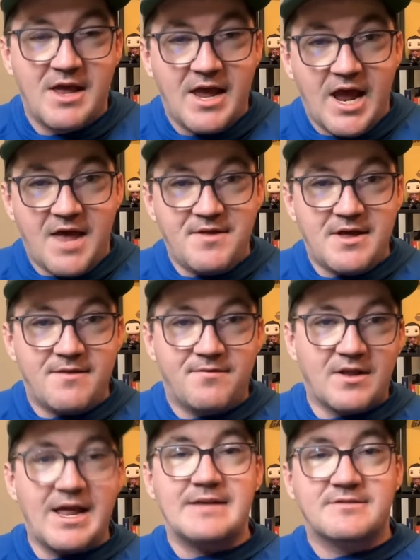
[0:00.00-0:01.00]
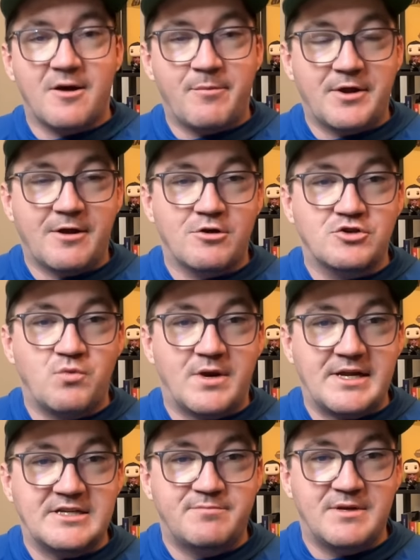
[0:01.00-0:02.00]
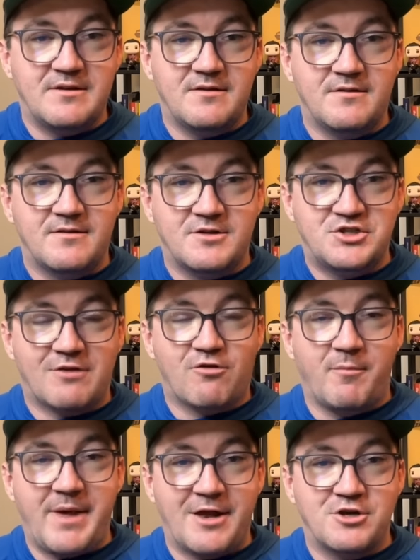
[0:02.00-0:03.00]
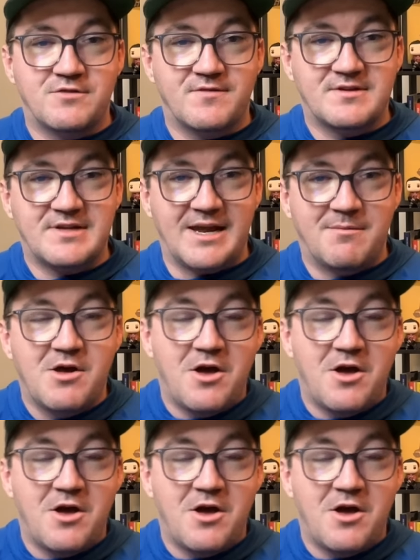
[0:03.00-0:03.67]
And then the last couple of years when he's been the general manager of the team.